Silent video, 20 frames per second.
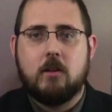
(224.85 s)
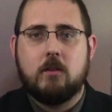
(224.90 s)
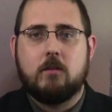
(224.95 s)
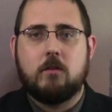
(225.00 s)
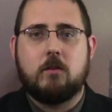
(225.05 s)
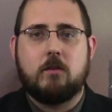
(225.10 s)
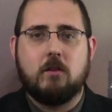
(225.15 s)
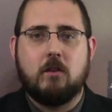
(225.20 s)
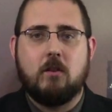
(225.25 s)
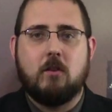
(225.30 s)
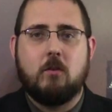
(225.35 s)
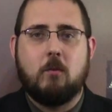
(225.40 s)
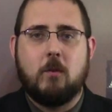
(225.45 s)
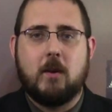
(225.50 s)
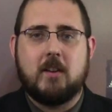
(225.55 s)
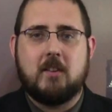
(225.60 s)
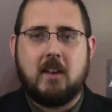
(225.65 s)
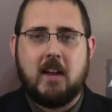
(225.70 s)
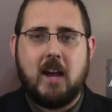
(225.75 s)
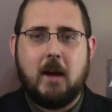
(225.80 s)
So
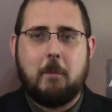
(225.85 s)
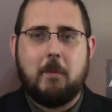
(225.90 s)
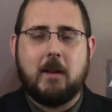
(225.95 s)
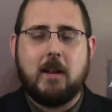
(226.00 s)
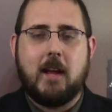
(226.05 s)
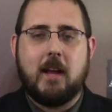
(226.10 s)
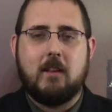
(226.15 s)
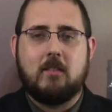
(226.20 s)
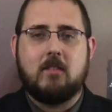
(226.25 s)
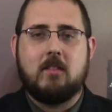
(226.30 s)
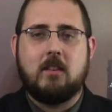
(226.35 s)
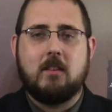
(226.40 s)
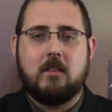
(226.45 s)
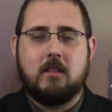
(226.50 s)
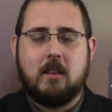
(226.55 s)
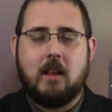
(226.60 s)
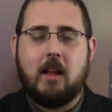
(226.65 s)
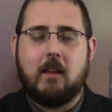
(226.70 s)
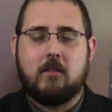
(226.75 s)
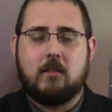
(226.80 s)
what's happened as
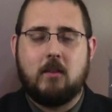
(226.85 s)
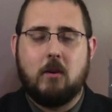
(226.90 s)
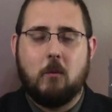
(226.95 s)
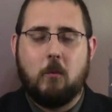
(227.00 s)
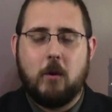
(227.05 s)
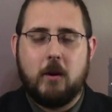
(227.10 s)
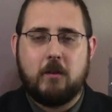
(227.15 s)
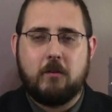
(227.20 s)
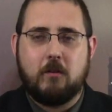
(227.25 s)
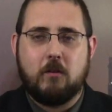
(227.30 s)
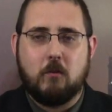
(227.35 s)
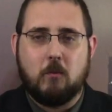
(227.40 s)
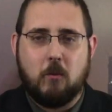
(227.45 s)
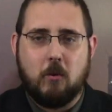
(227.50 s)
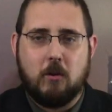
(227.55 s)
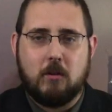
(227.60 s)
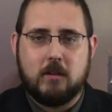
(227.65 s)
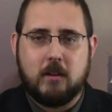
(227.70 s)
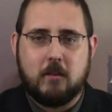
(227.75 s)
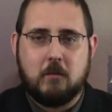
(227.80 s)
the Western
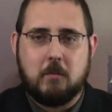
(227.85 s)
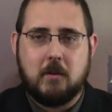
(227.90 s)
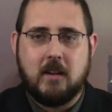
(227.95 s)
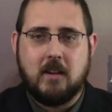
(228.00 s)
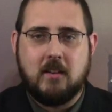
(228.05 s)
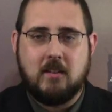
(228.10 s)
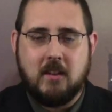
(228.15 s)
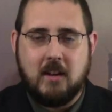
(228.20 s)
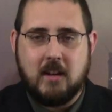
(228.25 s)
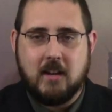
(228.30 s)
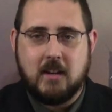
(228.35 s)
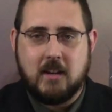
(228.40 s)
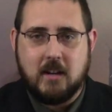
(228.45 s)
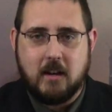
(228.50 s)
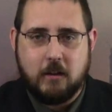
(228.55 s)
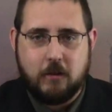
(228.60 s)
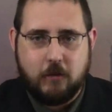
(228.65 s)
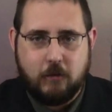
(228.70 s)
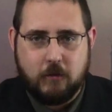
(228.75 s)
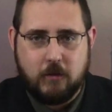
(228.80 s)
world has been
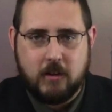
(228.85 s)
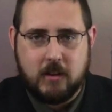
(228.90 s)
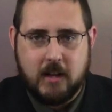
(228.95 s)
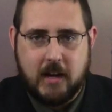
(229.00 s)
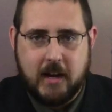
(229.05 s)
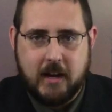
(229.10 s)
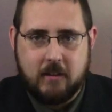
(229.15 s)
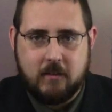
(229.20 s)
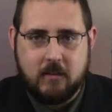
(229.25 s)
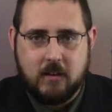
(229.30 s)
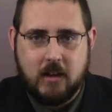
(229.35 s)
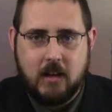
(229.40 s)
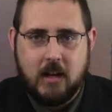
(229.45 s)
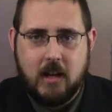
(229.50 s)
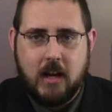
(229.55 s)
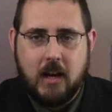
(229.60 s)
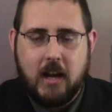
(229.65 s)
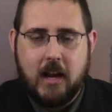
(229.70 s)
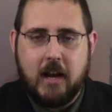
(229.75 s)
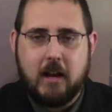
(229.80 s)
deindustrialized
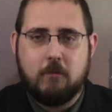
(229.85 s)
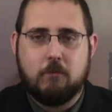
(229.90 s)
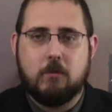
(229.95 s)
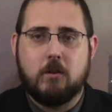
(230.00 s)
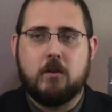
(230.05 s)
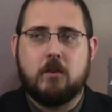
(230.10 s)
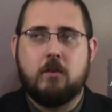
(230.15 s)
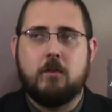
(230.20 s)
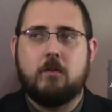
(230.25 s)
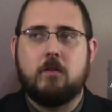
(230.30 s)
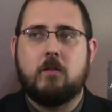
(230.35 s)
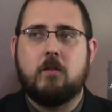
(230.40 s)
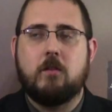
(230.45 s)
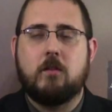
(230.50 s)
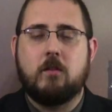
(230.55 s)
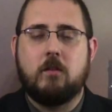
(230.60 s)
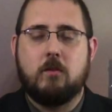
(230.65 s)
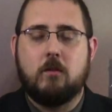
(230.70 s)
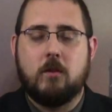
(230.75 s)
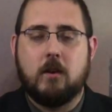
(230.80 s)
and reduced
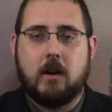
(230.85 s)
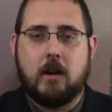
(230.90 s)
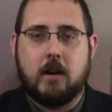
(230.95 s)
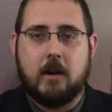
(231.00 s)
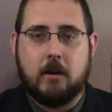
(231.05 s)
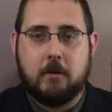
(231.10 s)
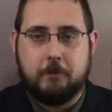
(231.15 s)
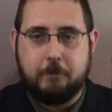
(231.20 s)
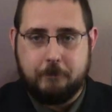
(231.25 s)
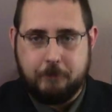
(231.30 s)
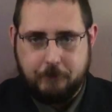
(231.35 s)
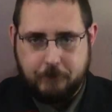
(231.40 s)
to